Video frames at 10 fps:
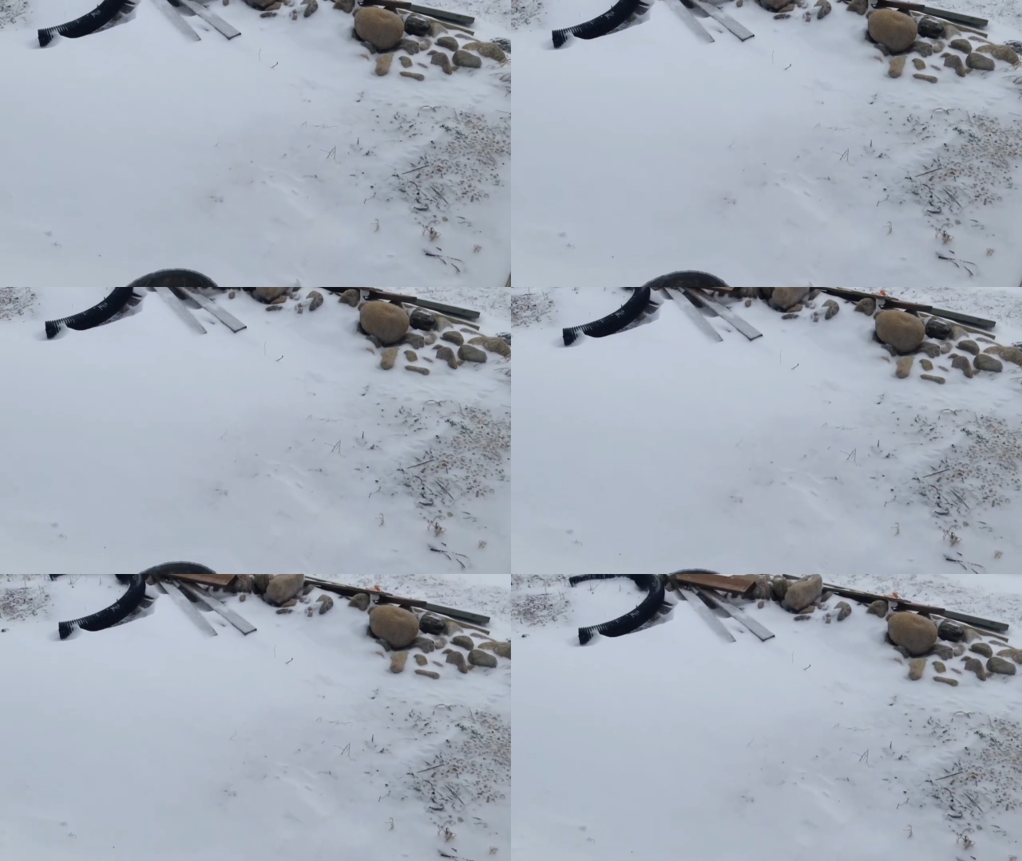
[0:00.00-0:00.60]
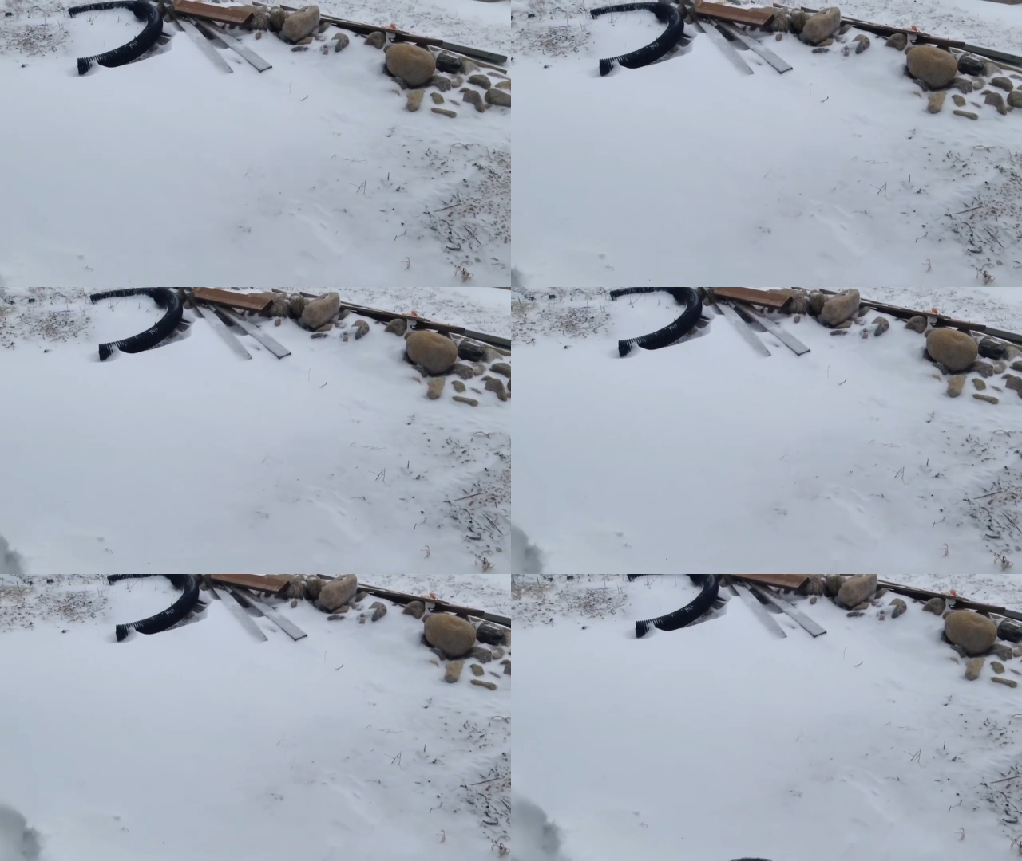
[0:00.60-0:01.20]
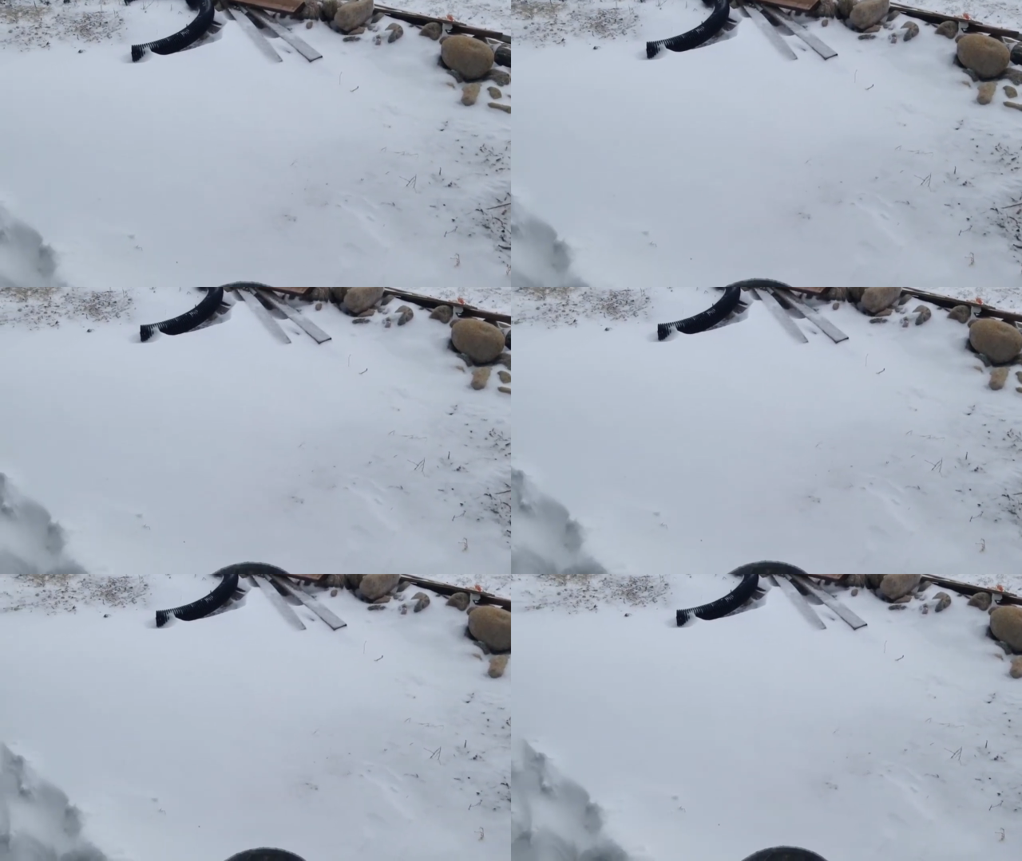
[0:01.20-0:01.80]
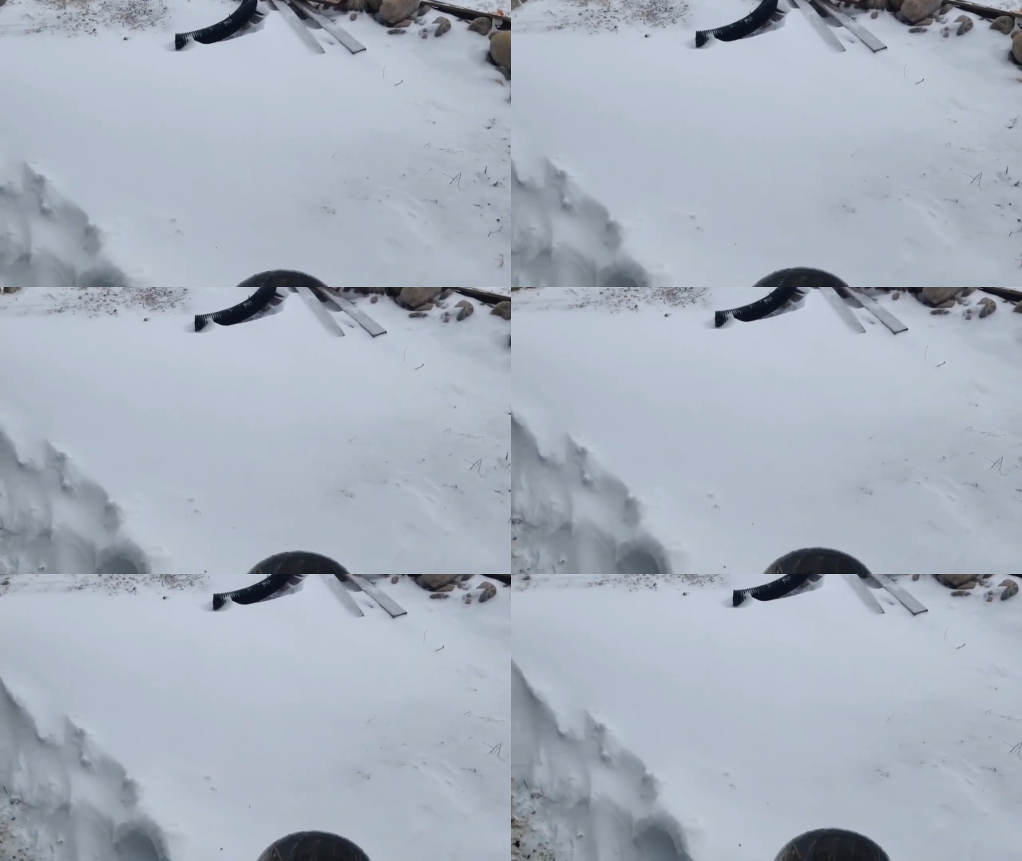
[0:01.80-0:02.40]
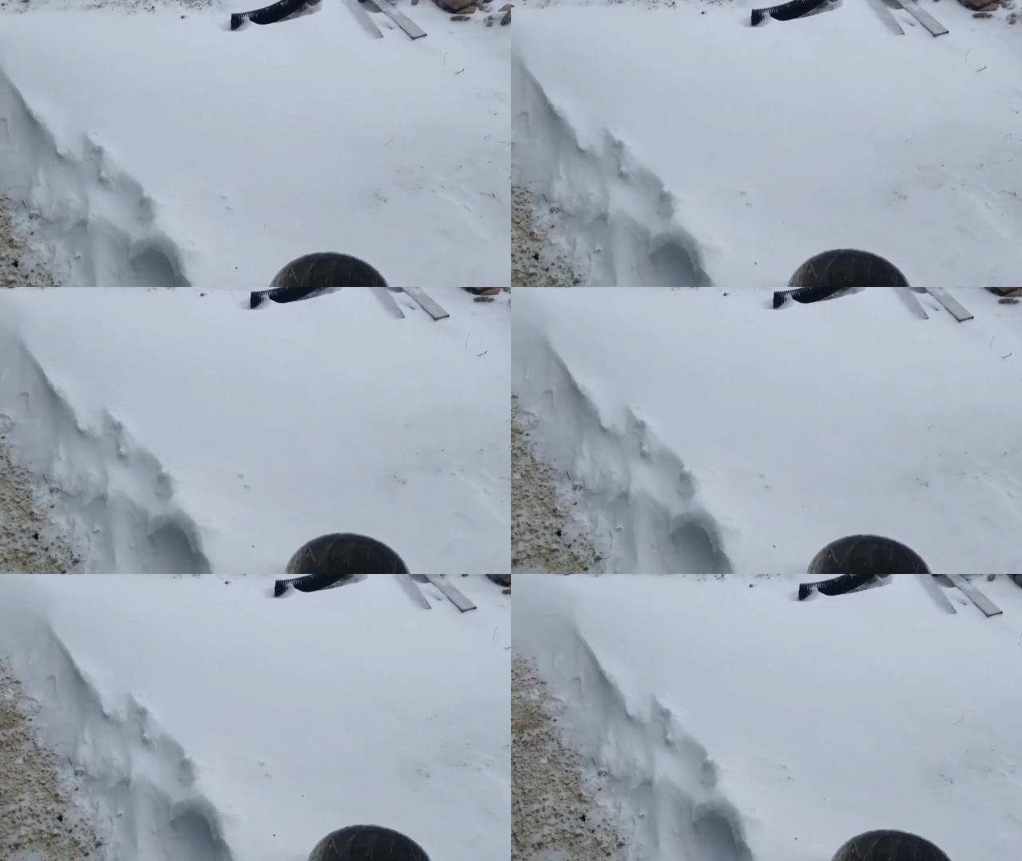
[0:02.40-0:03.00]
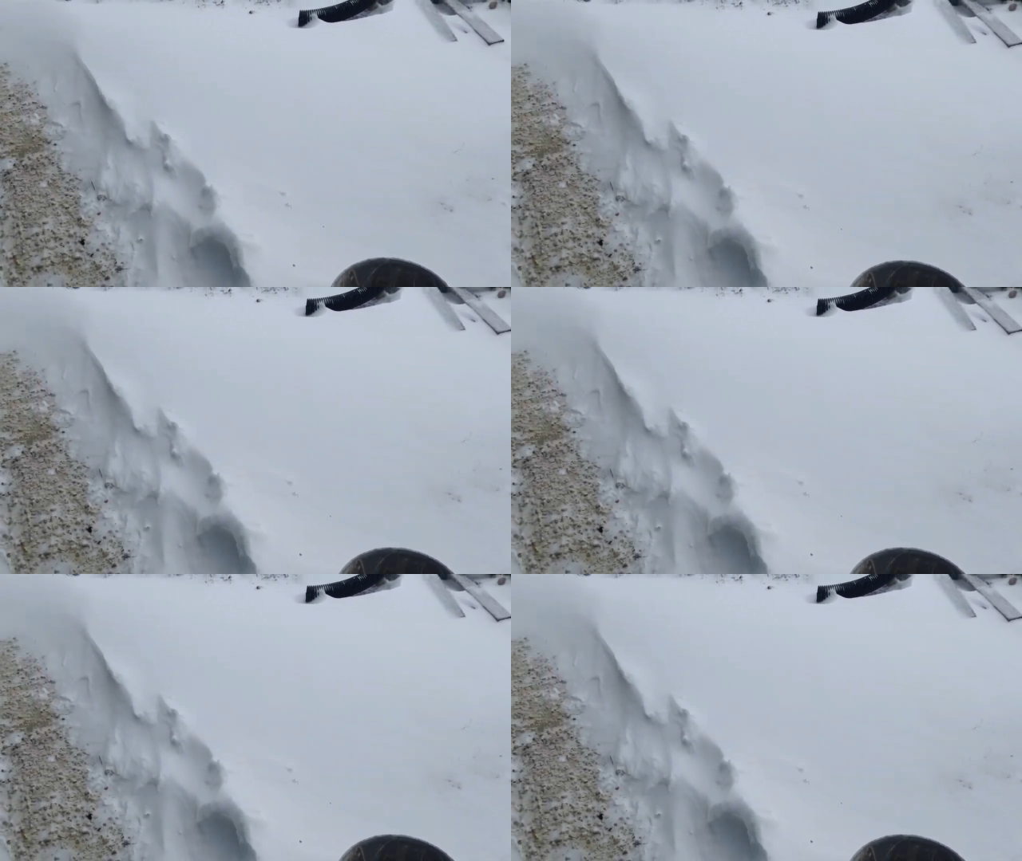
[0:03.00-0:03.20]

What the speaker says: (no speaker visible)